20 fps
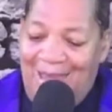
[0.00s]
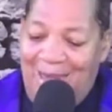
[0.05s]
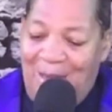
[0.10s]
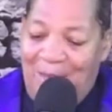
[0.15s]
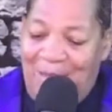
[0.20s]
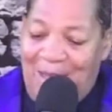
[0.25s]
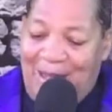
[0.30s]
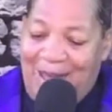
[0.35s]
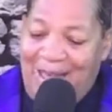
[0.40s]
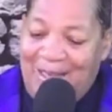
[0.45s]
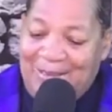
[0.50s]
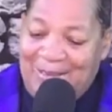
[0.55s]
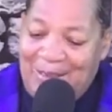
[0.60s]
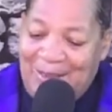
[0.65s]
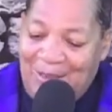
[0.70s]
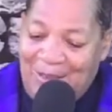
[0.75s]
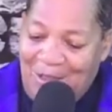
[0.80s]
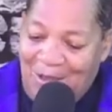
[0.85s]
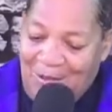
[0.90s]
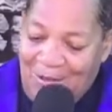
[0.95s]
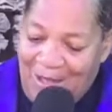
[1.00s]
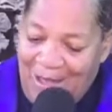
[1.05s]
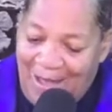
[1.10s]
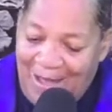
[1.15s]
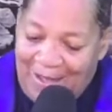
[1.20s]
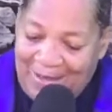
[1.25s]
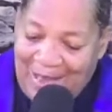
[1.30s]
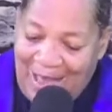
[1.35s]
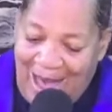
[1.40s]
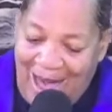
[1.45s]
Because, you know,
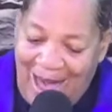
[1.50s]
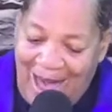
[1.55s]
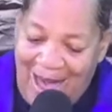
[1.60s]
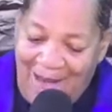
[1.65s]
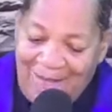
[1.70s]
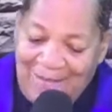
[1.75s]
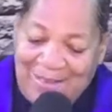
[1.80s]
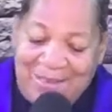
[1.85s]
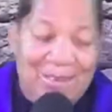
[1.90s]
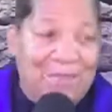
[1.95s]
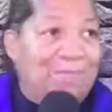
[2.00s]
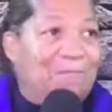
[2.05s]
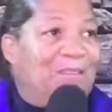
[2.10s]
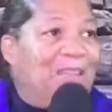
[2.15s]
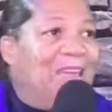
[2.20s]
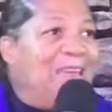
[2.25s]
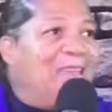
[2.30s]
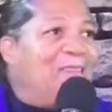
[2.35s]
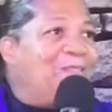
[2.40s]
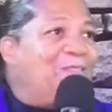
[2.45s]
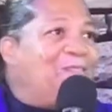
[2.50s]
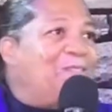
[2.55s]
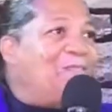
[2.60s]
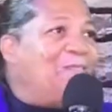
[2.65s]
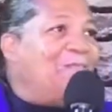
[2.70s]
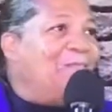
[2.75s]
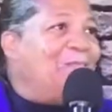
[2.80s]
the harvest is plentiful.